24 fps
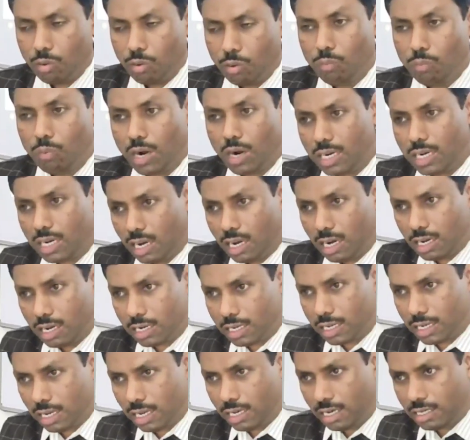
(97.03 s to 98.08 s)
One
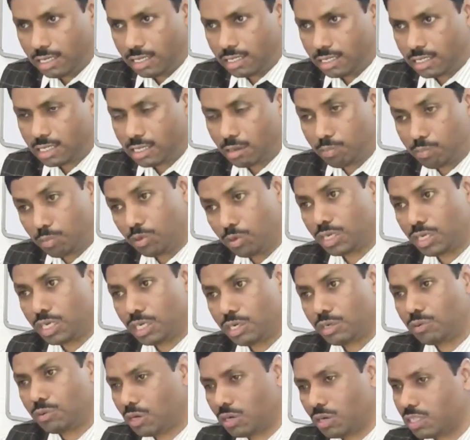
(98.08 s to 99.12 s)
organ is
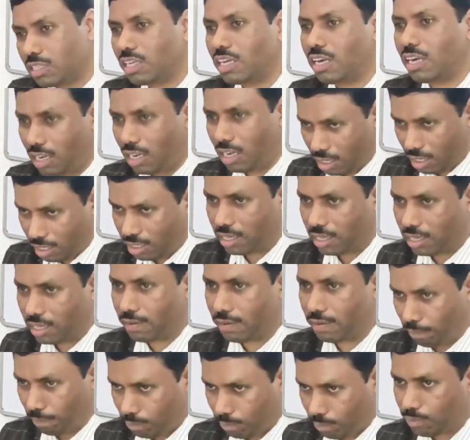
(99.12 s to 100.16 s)
supporting to other
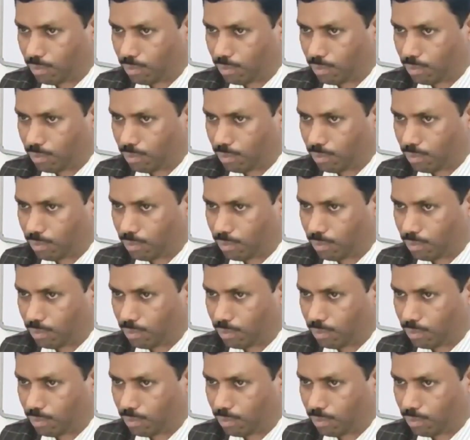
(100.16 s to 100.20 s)
organ.